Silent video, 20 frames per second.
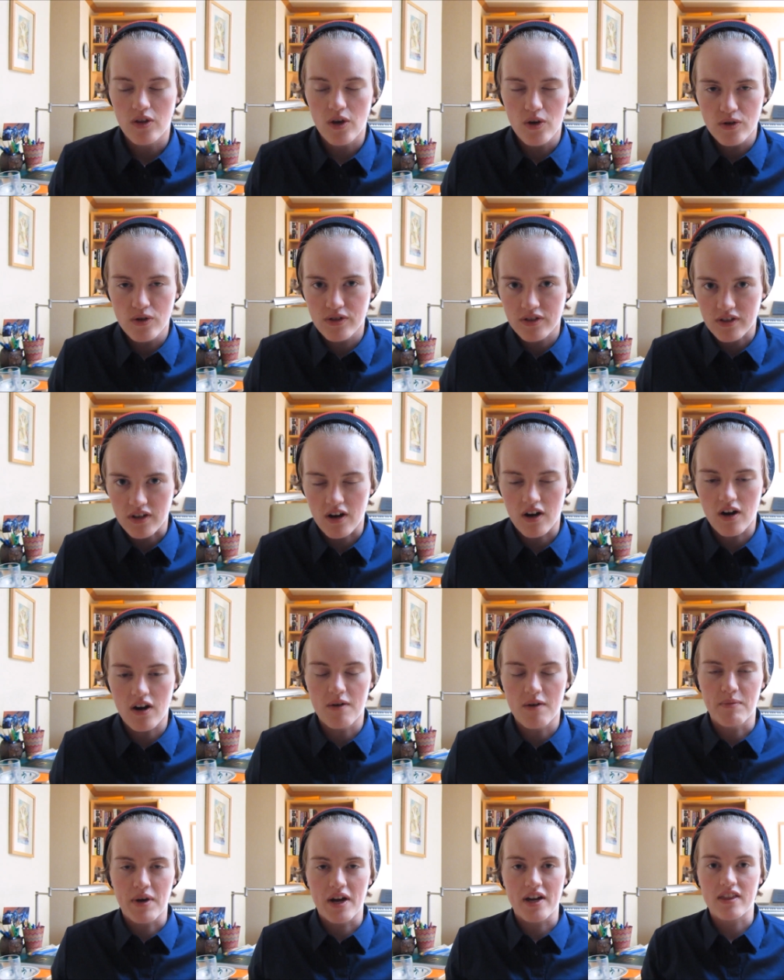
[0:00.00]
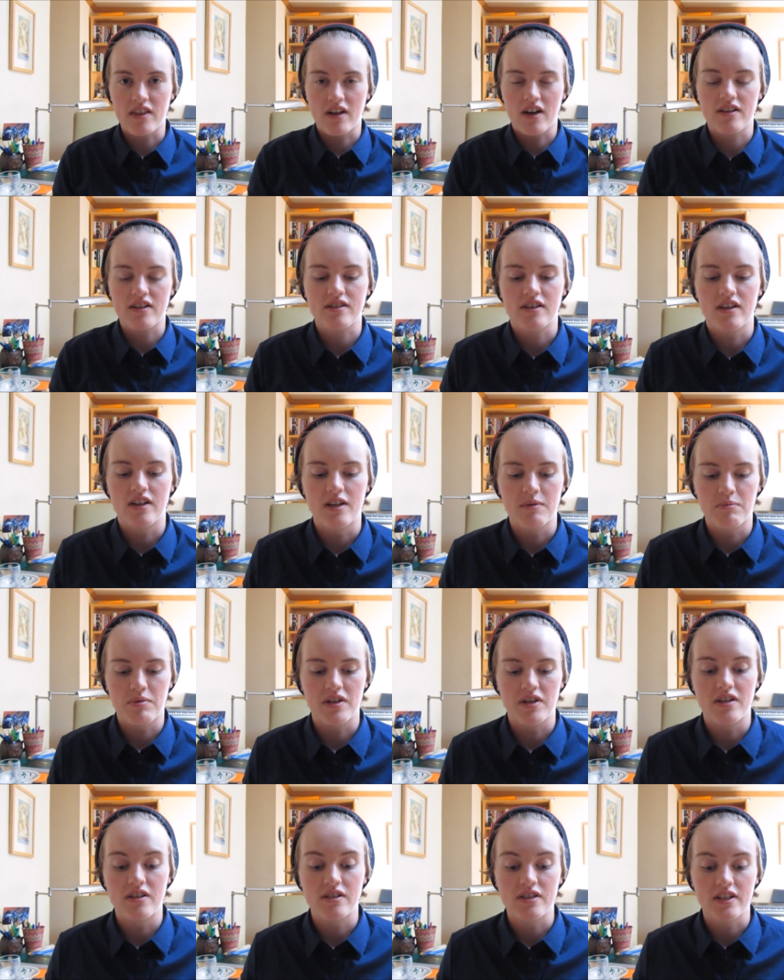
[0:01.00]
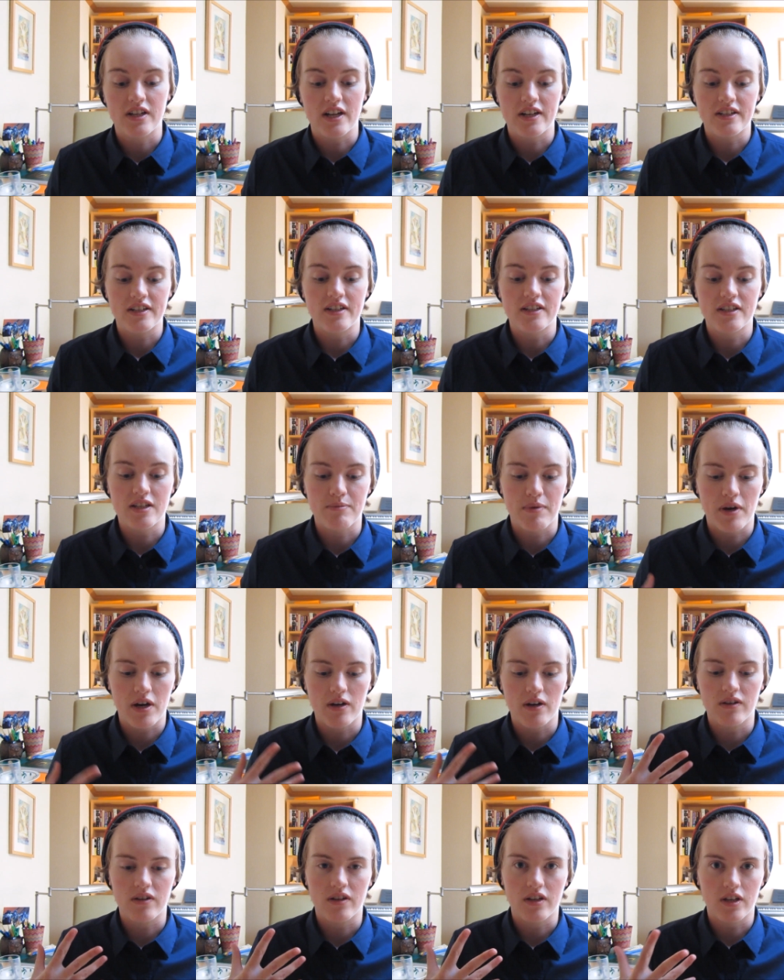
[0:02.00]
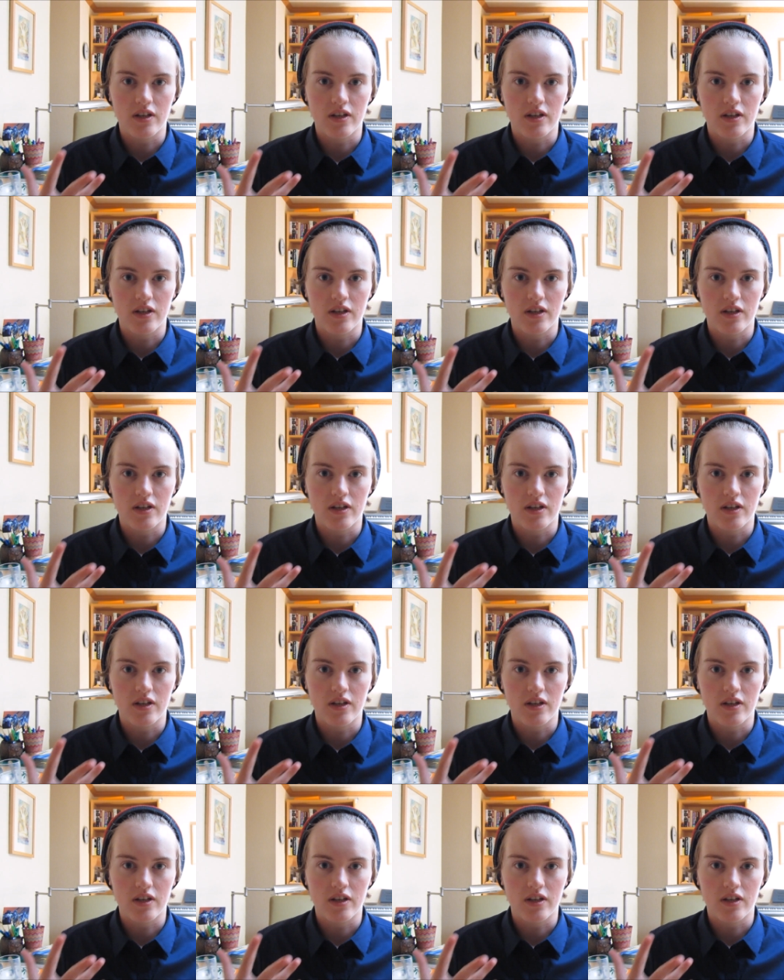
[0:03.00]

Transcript: Those are my thoughts and opinions and ideas about